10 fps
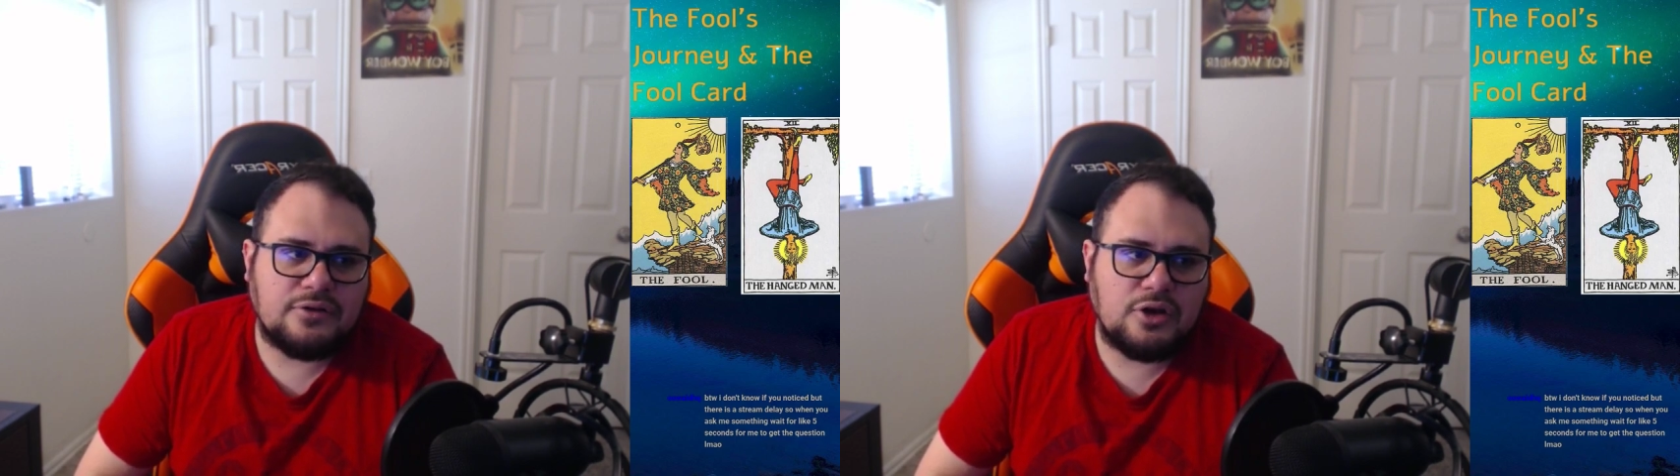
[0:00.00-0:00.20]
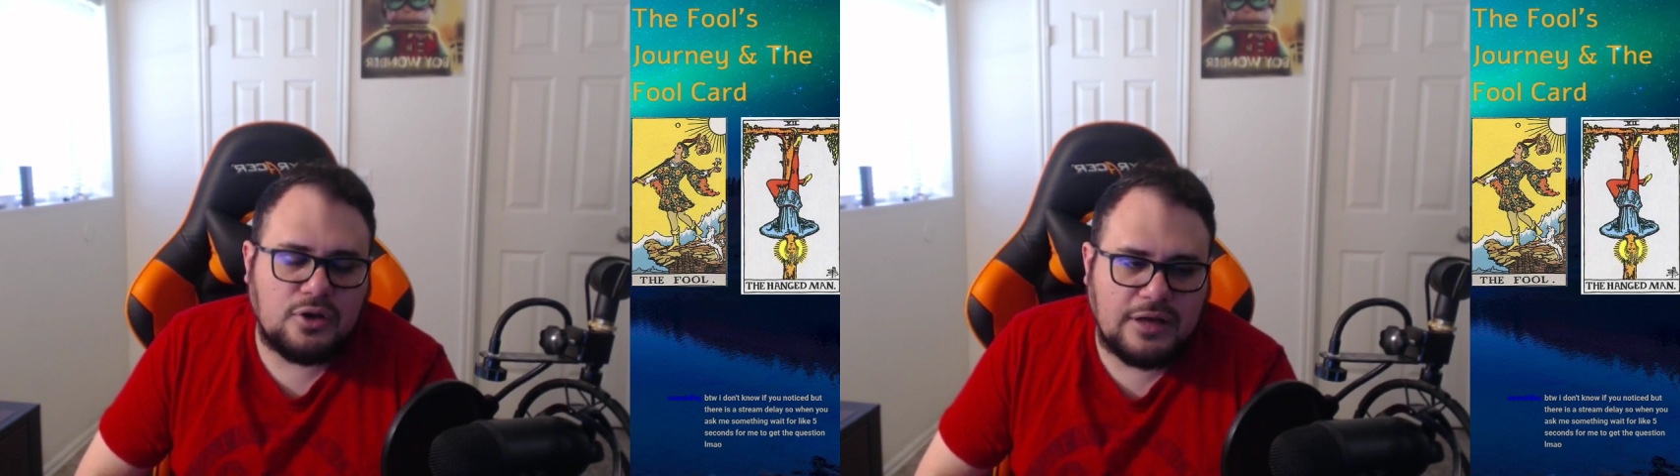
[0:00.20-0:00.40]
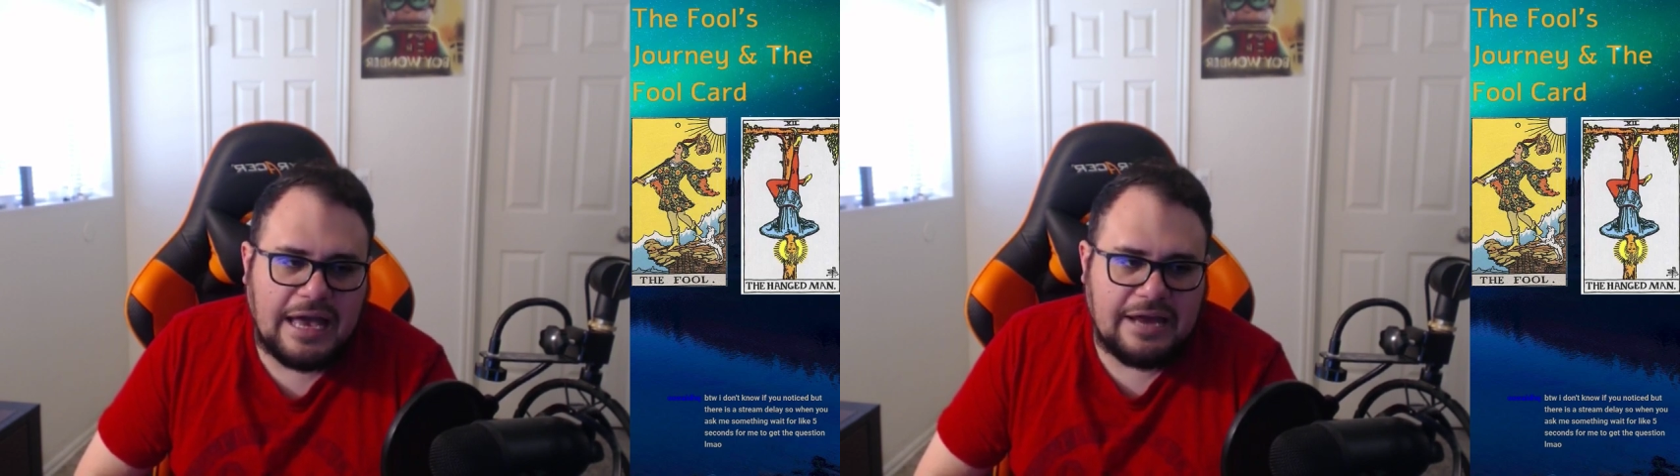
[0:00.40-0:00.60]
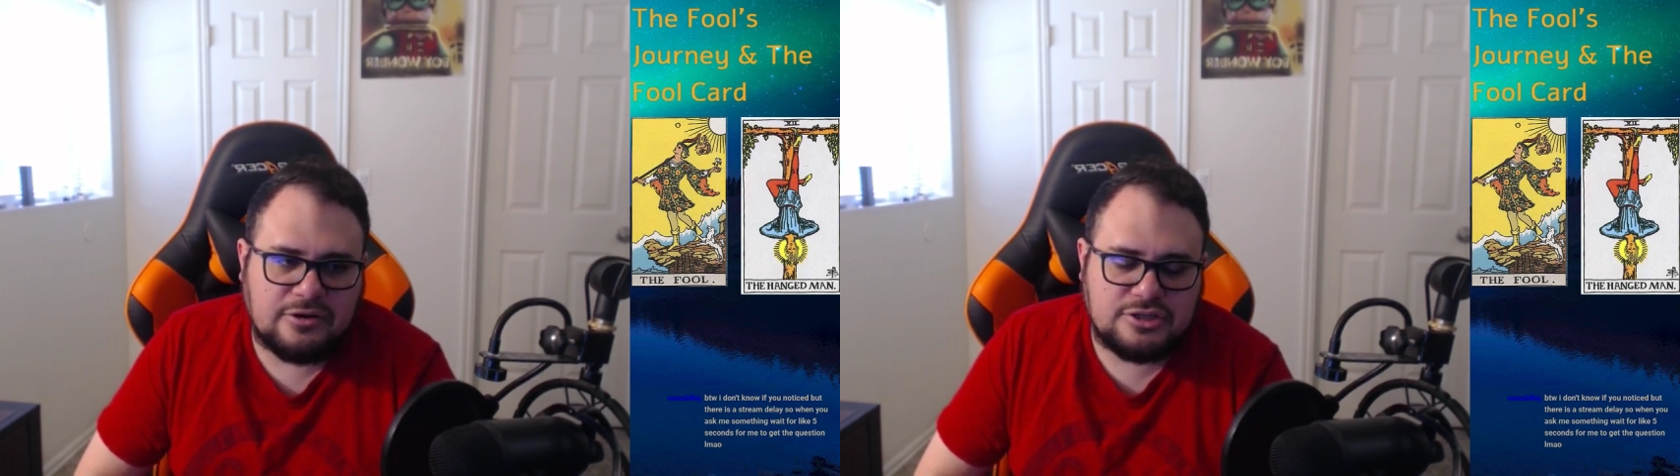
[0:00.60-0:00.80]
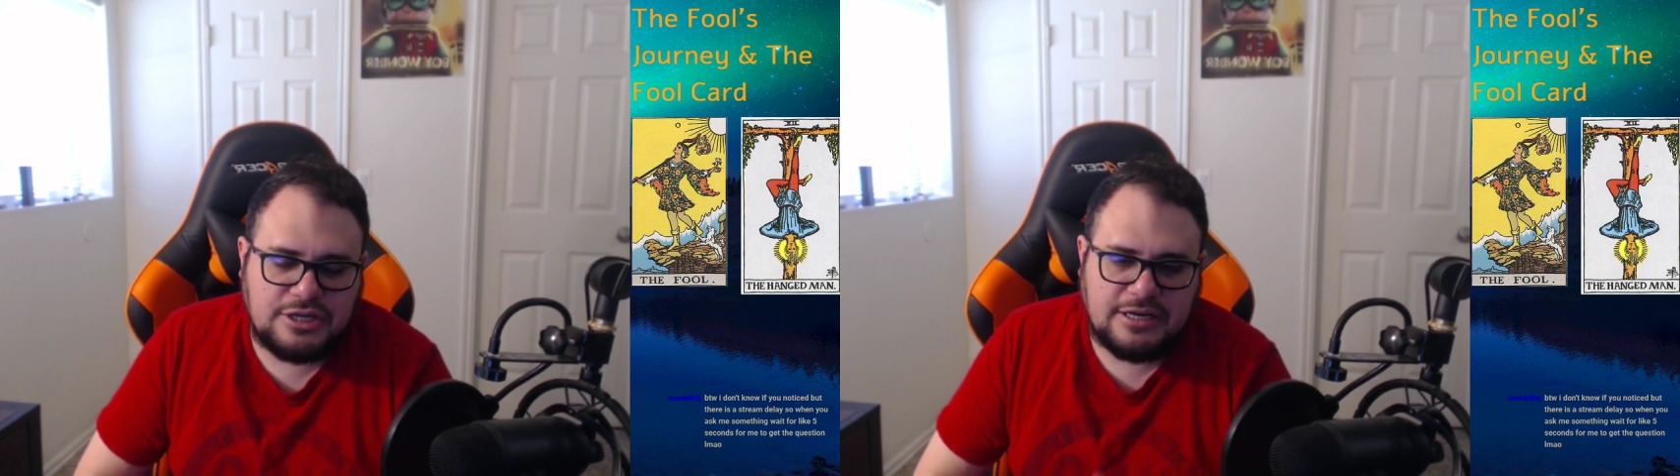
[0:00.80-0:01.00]
good
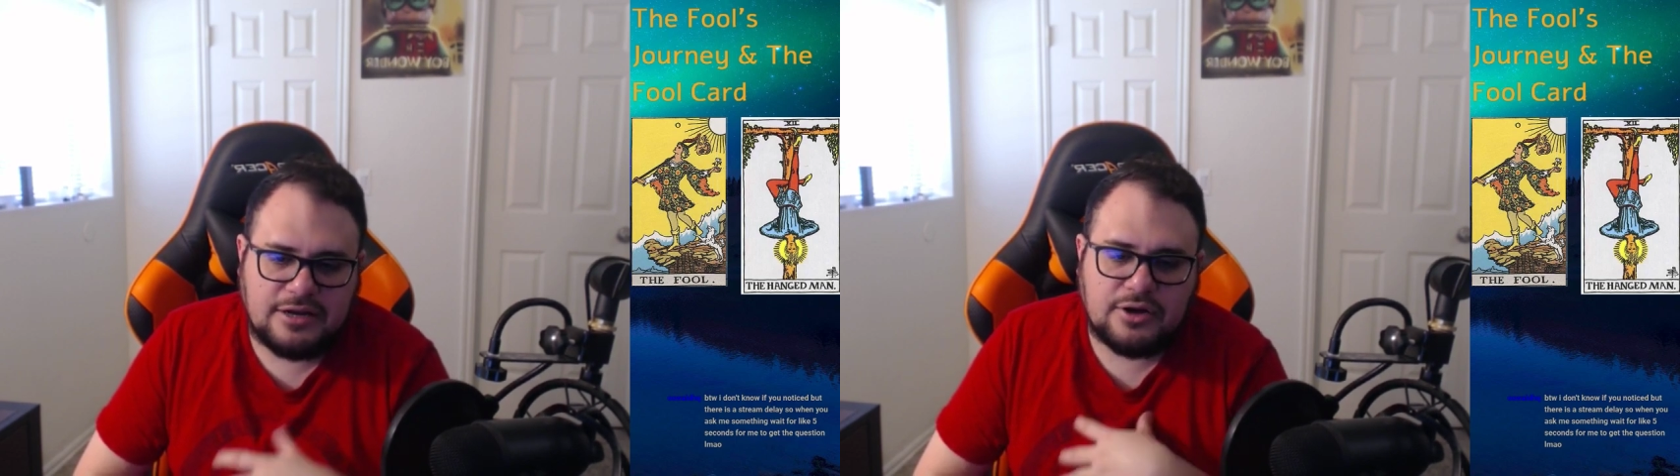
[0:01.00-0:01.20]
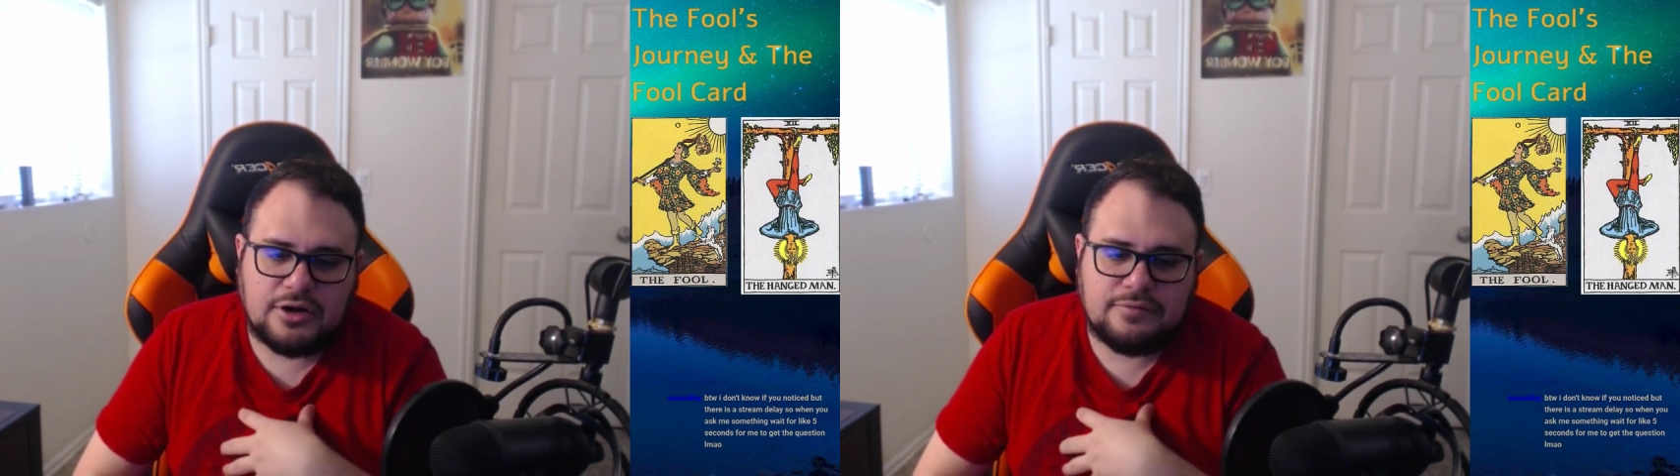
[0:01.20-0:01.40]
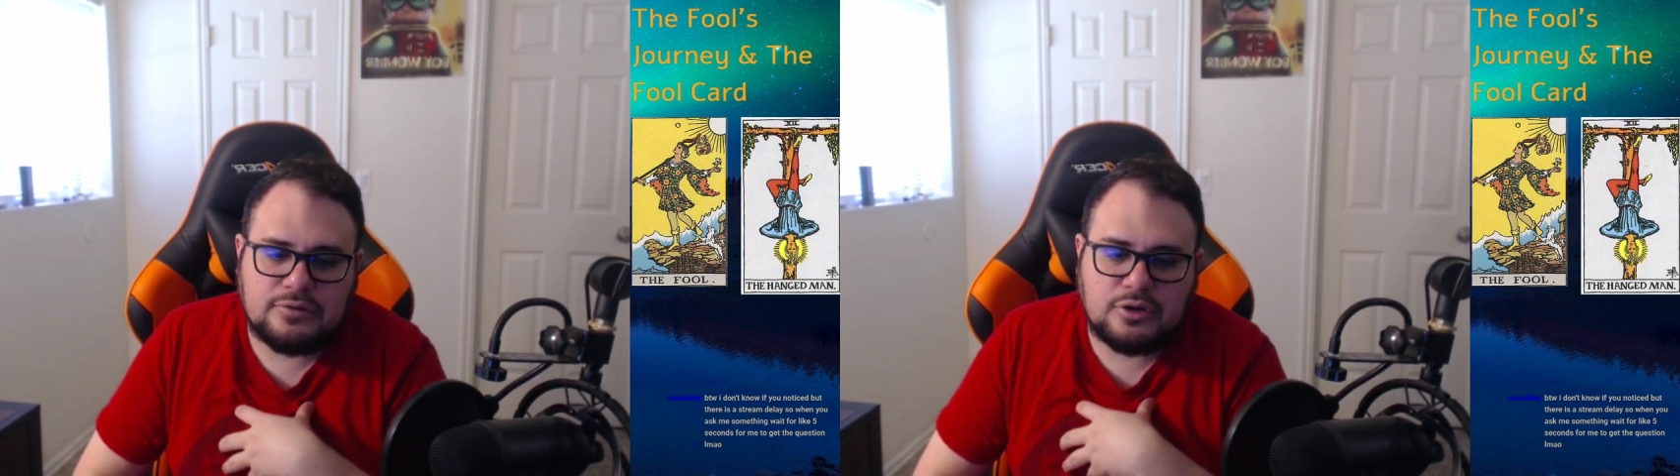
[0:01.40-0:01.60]
energy and a lot of